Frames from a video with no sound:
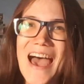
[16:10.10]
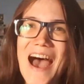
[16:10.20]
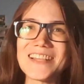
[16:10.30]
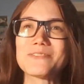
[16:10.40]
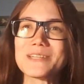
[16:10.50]

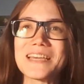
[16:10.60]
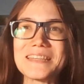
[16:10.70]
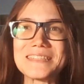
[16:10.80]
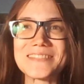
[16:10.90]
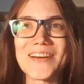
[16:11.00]
I just wanna
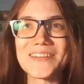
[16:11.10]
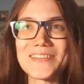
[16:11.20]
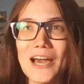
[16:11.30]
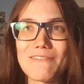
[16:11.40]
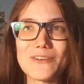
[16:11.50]
get this done
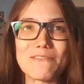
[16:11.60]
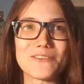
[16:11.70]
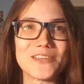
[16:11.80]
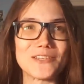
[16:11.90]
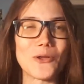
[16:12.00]
and cover
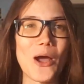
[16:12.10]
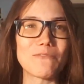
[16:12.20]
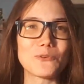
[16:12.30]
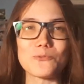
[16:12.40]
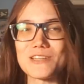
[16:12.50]
everything and not
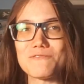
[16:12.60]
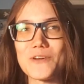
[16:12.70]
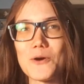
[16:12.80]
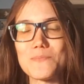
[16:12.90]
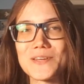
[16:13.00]
have to
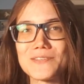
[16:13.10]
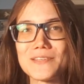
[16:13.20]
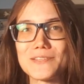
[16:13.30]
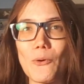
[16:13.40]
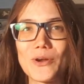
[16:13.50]
refilm because
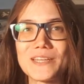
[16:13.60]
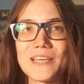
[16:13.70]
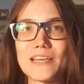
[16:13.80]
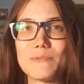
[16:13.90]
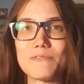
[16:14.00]
it's already
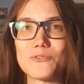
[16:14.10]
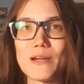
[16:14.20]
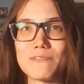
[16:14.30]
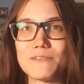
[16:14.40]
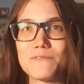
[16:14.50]
taking me
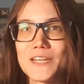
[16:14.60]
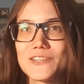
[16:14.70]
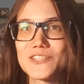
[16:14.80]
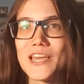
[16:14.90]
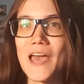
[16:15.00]
forever to
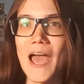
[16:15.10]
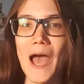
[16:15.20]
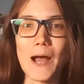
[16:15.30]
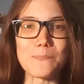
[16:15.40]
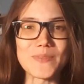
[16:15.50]
finish.
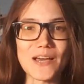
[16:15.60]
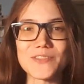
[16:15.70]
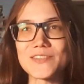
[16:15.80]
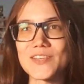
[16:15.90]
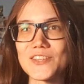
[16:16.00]
Now
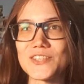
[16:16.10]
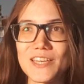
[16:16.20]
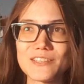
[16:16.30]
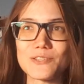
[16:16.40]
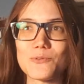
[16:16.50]
this section
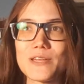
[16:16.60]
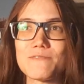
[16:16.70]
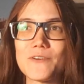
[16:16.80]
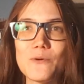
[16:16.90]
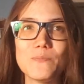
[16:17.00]
is a
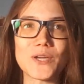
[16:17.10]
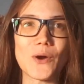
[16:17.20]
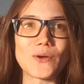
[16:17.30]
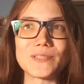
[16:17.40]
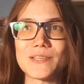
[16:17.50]
refilm
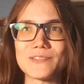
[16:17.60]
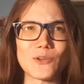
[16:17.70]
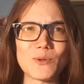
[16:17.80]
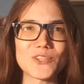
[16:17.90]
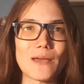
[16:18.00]
because
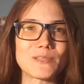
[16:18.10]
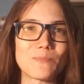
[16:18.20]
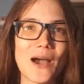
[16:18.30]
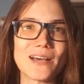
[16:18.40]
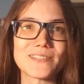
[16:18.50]
so much time has
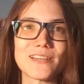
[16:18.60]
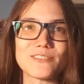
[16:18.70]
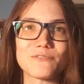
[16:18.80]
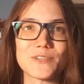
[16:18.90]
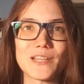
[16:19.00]
passed. I
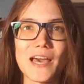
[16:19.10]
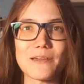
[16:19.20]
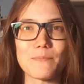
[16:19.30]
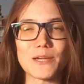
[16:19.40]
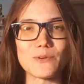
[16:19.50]
just feel
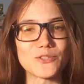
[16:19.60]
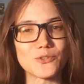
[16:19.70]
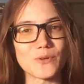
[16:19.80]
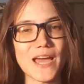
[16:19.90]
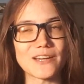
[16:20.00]
like my
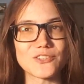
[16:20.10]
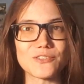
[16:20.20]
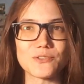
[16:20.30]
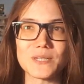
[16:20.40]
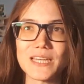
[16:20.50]
original
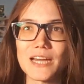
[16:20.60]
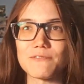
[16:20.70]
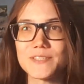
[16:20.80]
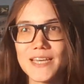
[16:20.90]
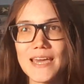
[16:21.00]
reactions are really out
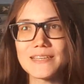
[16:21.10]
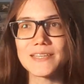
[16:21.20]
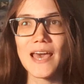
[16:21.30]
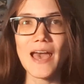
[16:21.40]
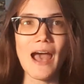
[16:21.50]
of
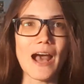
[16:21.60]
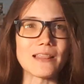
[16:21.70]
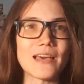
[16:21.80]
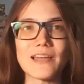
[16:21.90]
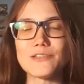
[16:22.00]
date.
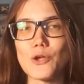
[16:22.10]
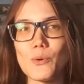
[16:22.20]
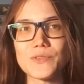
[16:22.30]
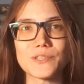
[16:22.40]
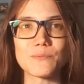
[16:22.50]
Like I know
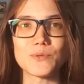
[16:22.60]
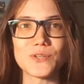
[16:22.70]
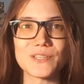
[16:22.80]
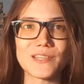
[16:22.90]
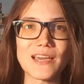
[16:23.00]
what this
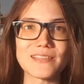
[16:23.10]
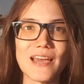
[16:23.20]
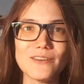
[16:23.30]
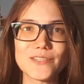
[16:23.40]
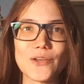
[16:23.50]
computer's like
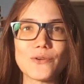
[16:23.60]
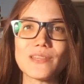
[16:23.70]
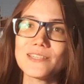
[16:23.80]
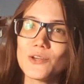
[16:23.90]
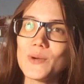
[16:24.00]
now, so
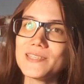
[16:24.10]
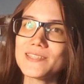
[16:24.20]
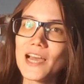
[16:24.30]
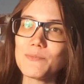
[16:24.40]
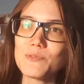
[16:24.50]
let's not
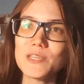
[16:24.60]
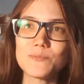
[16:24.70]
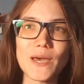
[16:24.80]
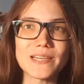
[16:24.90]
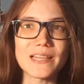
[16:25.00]
waste time with me
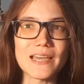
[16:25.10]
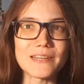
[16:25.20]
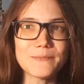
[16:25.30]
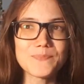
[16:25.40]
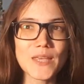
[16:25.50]

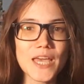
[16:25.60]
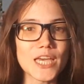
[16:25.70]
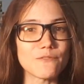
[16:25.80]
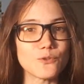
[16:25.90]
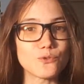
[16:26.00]
speculating.
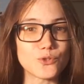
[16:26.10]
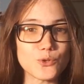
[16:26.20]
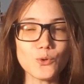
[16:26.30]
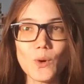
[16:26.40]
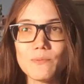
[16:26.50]
If you
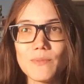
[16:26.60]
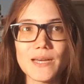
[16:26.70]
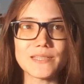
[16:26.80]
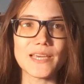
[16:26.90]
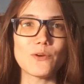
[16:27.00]
do want
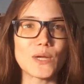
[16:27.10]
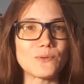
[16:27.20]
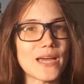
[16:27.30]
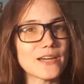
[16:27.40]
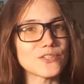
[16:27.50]
my day one
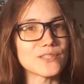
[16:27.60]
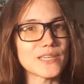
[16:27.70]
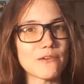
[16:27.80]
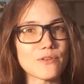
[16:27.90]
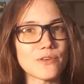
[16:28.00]
reactions
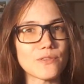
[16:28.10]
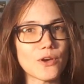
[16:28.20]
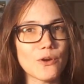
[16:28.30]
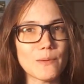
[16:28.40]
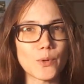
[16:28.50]
to everything
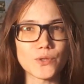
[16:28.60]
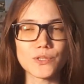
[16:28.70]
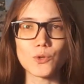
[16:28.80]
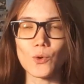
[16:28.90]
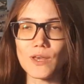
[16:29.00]
though, I
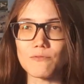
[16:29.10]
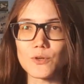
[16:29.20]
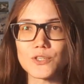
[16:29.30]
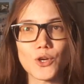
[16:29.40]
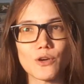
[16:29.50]
posted all that
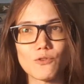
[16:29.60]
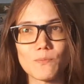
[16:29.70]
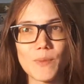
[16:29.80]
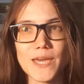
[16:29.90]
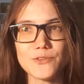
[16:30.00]
footage over
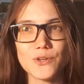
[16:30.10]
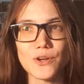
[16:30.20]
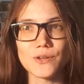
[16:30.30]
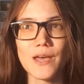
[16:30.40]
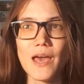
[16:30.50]
on
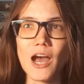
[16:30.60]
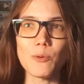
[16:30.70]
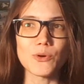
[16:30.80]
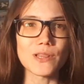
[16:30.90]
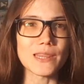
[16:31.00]
Patreon.
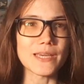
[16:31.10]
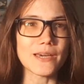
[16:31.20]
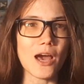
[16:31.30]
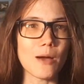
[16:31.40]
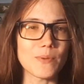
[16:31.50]
I'll put a
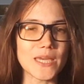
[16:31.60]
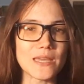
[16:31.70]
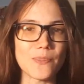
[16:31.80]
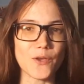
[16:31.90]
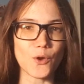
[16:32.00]
link up
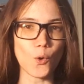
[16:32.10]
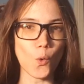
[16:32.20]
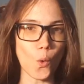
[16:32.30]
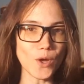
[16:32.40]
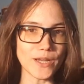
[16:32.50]
in the
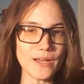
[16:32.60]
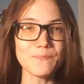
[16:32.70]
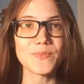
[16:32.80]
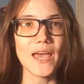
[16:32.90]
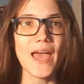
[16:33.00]
corner
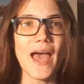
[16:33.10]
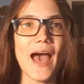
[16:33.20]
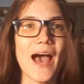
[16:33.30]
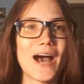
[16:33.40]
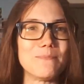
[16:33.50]

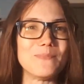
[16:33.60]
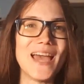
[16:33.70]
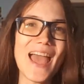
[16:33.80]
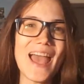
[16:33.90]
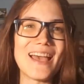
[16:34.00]

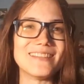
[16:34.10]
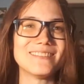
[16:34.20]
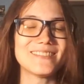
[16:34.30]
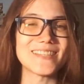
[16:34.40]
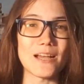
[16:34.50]

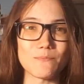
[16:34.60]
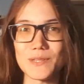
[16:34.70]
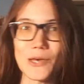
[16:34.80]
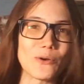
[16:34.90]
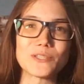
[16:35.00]
and down
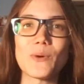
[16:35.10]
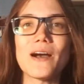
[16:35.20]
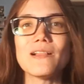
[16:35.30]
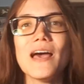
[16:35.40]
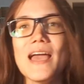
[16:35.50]
below as
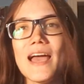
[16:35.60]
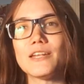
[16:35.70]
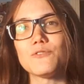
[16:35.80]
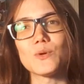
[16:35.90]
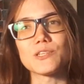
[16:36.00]
well.
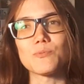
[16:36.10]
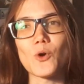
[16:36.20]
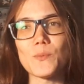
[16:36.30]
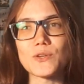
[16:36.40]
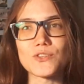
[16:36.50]
And if you want to
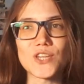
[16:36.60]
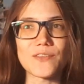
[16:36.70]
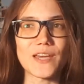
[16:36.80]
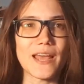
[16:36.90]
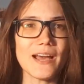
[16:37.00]
support me, you can
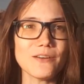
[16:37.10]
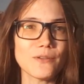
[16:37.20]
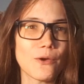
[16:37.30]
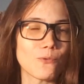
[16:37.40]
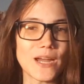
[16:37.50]
check that
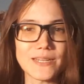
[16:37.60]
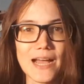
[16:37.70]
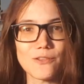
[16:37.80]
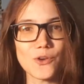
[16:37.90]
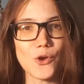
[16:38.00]
out. Right
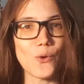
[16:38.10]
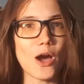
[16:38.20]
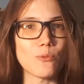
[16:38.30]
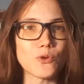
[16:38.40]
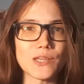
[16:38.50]
now though,
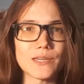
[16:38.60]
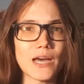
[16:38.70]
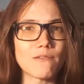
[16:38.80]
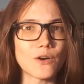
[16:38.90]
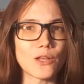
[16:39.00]
I'll probably
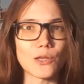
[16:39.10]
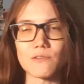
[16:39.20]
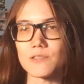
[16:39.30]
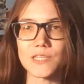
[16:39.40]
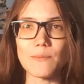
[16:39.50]
cover a lot
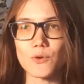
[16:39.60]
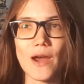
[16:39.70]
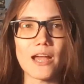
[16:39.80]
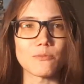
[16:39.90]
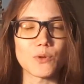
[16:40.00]
of the same
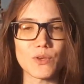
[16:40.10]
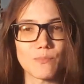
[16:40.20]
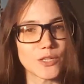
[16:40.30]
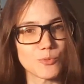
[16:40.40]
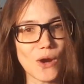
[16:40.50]
ground, but with a
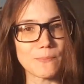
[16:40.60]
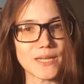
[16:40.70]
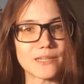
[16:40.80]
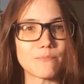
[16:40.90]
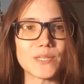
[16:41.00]
much more
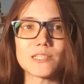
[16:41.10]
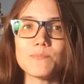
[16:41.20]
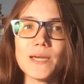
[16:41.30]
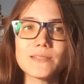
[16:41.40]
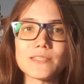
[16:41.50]
updated
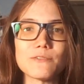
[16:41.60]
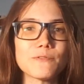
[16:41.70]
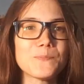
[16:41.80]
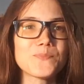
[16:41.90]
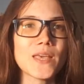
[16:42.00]
perspective.
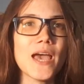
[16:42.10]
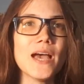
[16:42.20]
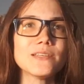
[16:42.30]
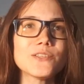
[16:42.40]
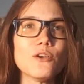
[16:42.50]

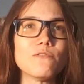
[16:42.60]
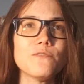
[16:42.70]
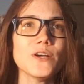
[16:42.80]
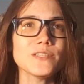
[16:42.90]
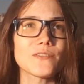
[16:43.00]
So
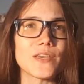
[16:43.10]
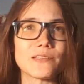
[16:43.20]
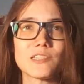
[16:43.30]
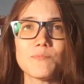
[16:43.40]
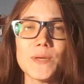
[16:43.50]
first
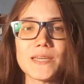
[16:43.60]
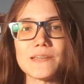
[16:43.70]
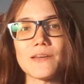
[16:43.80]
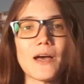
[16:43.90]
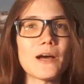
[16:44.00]
thing,
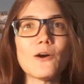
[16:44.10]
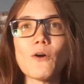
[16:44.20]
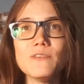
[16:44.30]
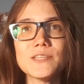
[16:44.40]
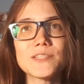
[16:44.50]
speed.
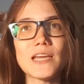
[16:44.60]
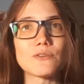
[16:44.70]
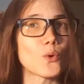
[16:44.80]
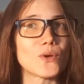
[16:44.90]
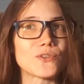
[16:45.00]
Obviously I
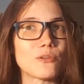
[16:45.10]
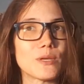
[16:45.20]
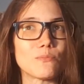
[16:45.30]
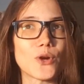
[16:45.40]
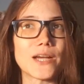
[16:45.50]
was always going to
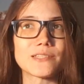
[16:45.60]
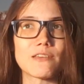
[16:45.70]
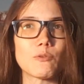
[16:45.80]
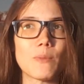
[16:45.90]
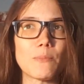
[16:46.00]
be impressed
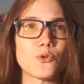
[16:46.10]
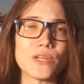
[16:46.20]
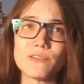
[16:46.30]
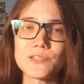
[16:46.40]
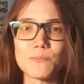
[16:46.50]
given my
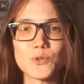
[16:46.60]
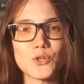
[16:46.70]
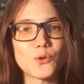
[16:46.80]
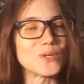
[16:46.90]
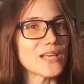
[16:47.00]
previous
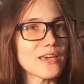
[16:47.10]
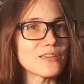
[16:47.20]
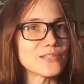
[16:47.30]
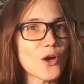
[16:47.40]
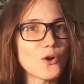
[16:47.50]
computer was 8
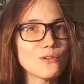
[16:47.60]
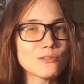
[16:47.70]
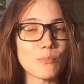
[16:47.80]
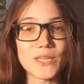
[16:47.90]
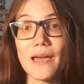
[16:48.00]
years
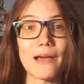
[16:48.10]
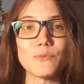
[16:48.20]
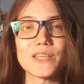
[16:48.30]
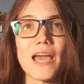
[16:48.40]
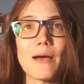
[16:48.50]
old, but yeah,
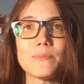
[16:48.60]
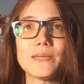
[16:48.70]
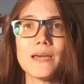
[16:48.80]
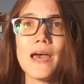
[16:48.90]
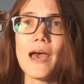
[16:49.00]
I'm really happy.